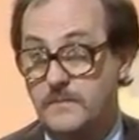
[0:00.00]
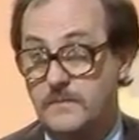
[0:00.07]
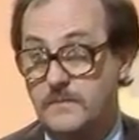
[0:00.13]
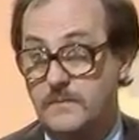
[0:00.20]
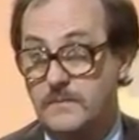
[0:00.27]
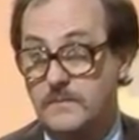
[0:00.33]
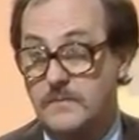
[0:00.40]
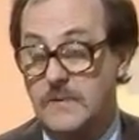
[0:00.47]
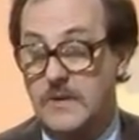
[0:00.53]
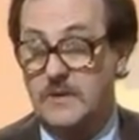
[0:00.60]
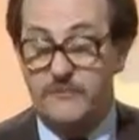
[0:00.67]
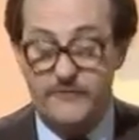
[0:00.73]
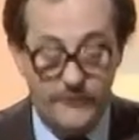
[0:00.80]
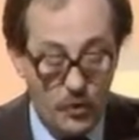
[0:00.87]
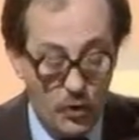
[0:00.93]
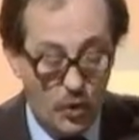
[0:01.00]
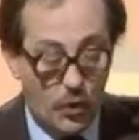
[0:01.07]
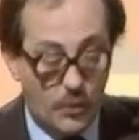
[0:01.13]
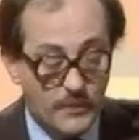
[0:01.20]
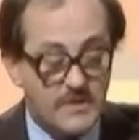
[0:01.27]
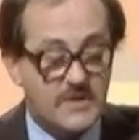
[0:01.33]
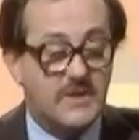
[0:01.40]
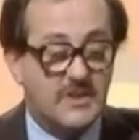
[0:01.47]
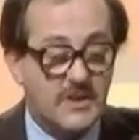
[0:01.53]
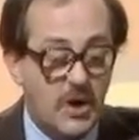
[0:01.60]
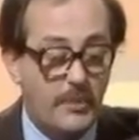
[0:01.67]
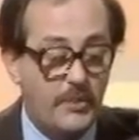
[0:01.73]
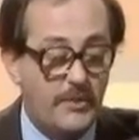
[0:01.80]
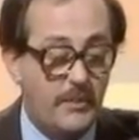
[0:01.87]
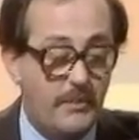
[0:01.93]
Yeah. It forms the
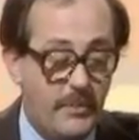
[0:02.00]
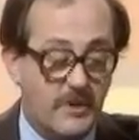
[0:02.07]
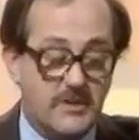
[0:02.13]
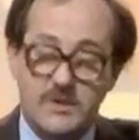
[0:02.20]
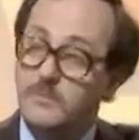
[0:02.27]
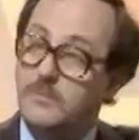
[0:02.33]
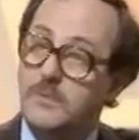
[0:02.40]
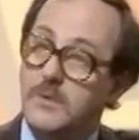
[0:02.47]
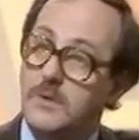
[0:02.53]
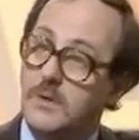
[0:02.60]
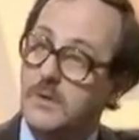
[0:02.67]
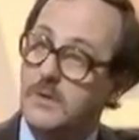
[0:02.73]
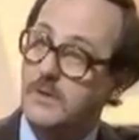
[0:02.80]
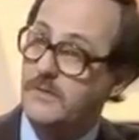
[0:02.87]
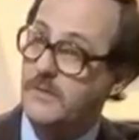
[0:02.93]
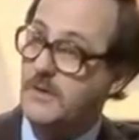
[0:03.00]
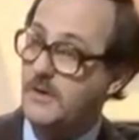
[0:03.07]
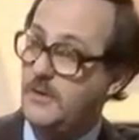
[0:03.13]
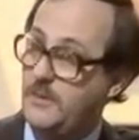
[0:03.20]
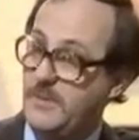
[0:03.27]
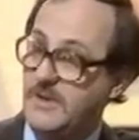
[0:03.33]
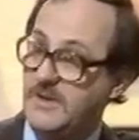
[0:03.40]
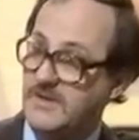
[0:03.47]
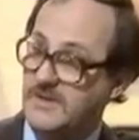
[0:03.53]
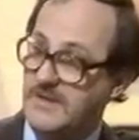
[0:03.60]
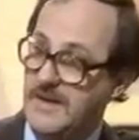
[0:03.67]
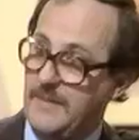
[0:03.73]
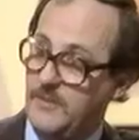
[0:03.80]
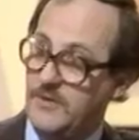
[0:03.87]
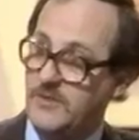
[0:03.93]
top and the bottom of a gold beater's
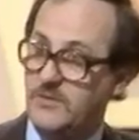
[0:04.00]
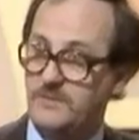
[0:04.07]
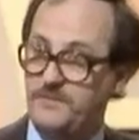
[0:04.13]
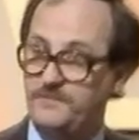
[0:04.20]
sandwich.